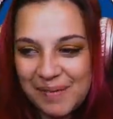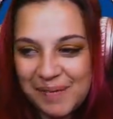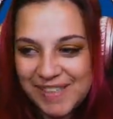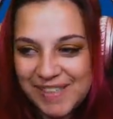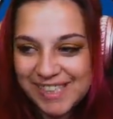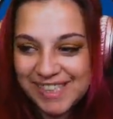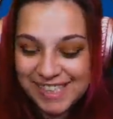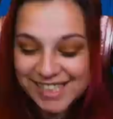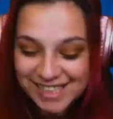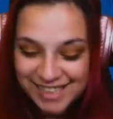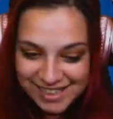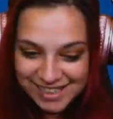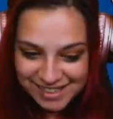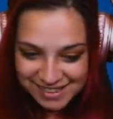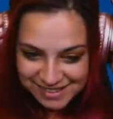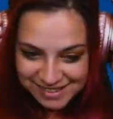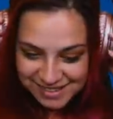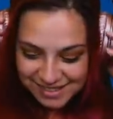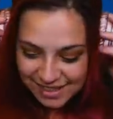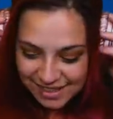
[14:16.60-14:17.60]
God.
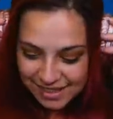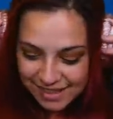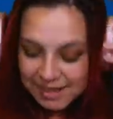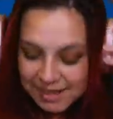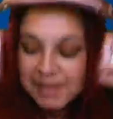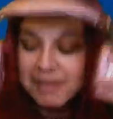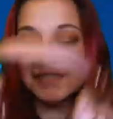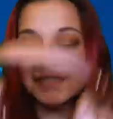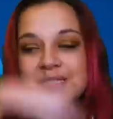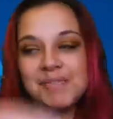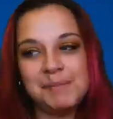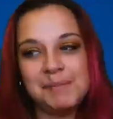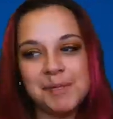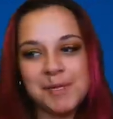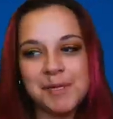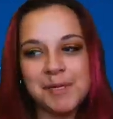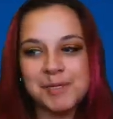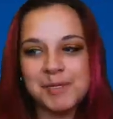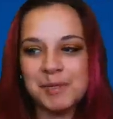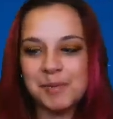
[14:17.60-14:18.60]
All right. Well, some
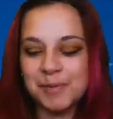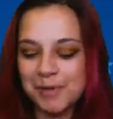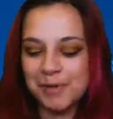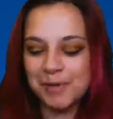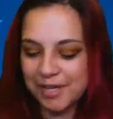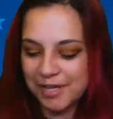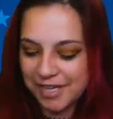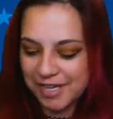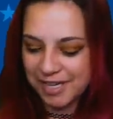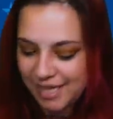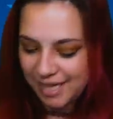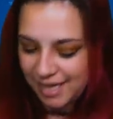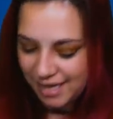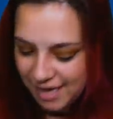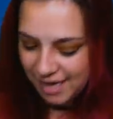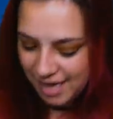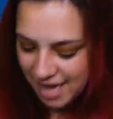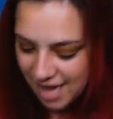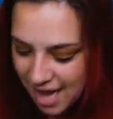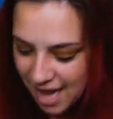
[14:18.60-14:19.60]
of those were pretty good.
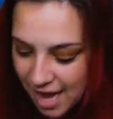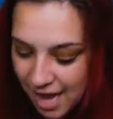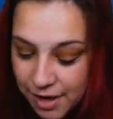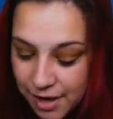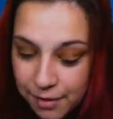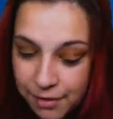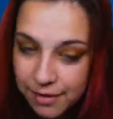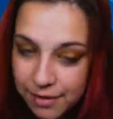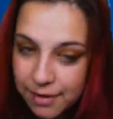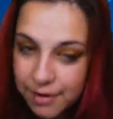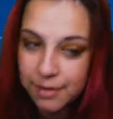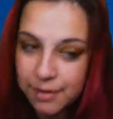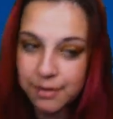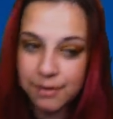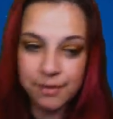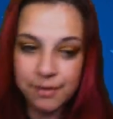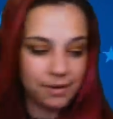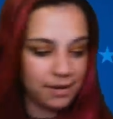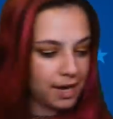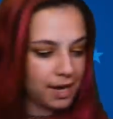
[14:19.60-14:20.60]
I don't
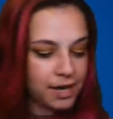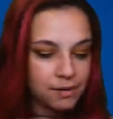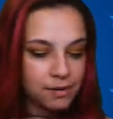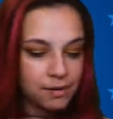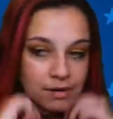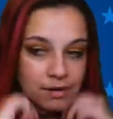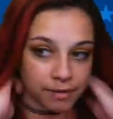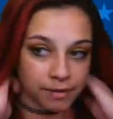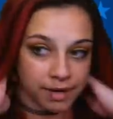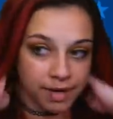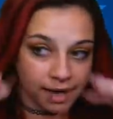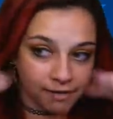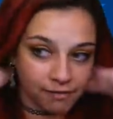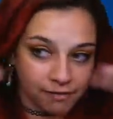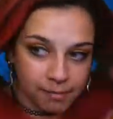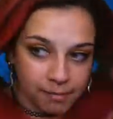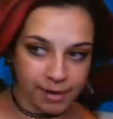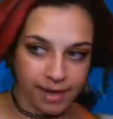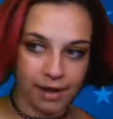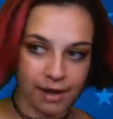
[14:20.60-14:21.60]
know. I don't know enough
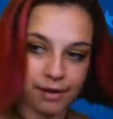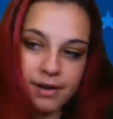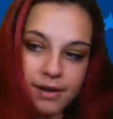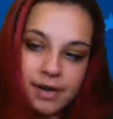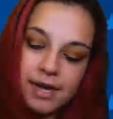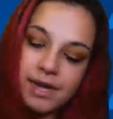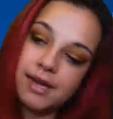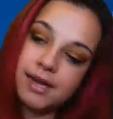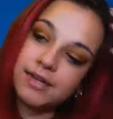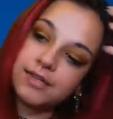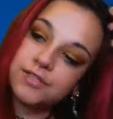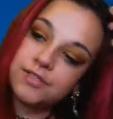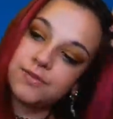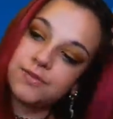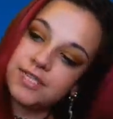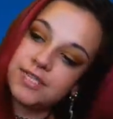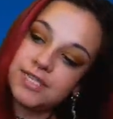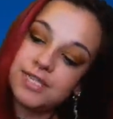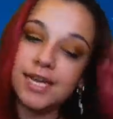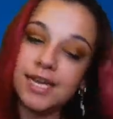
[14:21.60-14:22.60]
about uh,
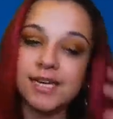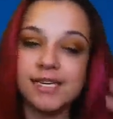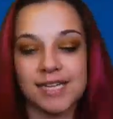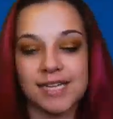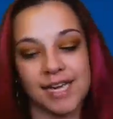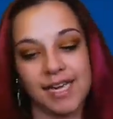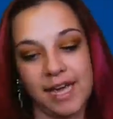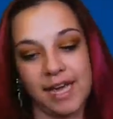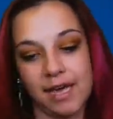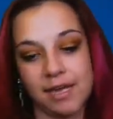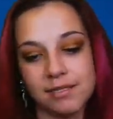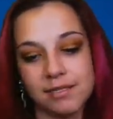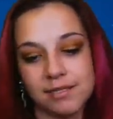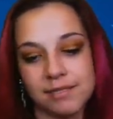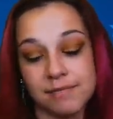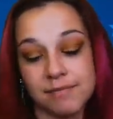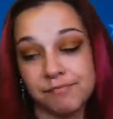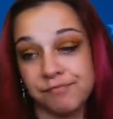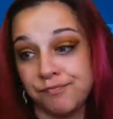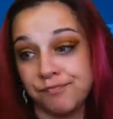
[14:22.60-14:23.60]
Susie Dent, I guess,
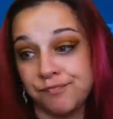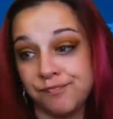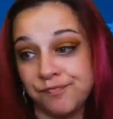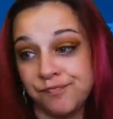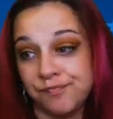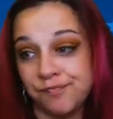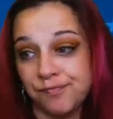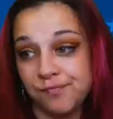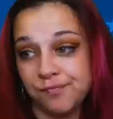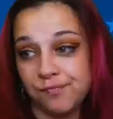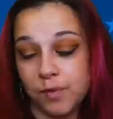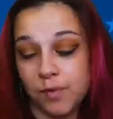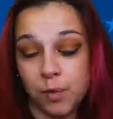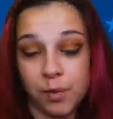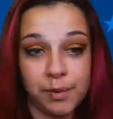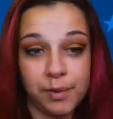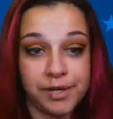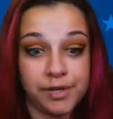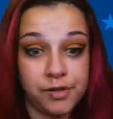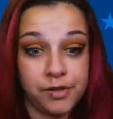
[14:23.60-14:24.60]
or
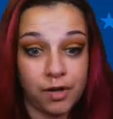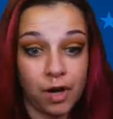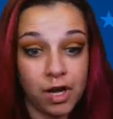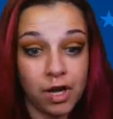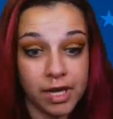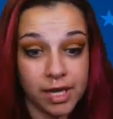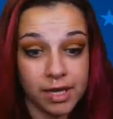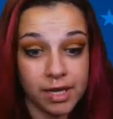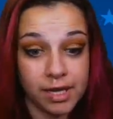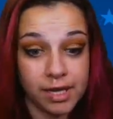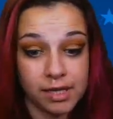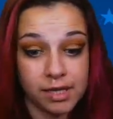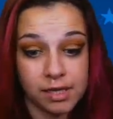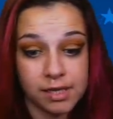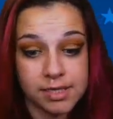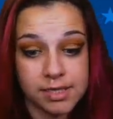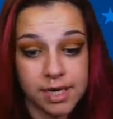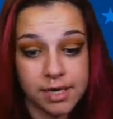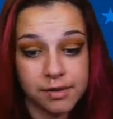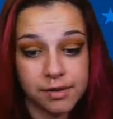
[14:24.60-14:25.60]
what dogging is.
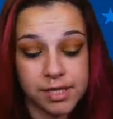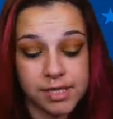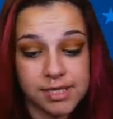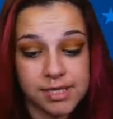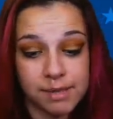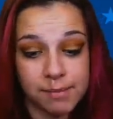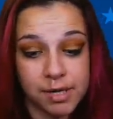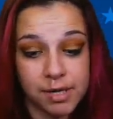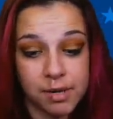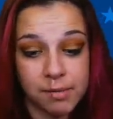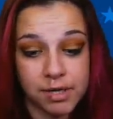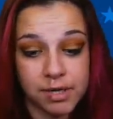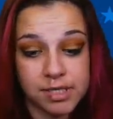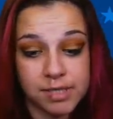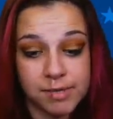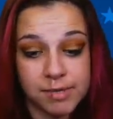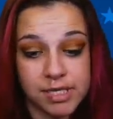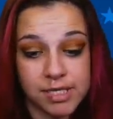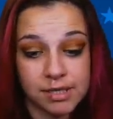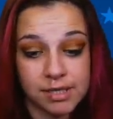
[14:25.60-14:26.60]
I know that somebody wants
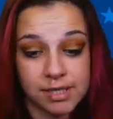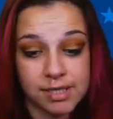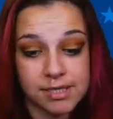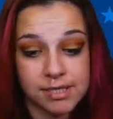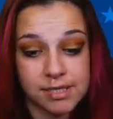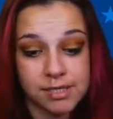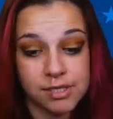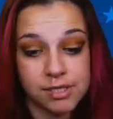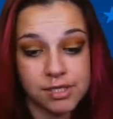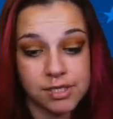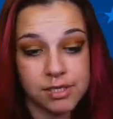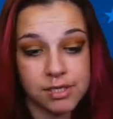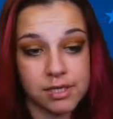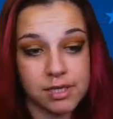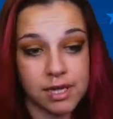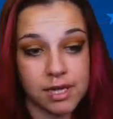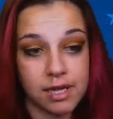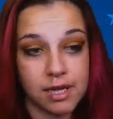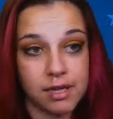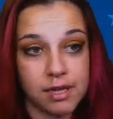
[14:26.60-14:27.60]
me to listen to the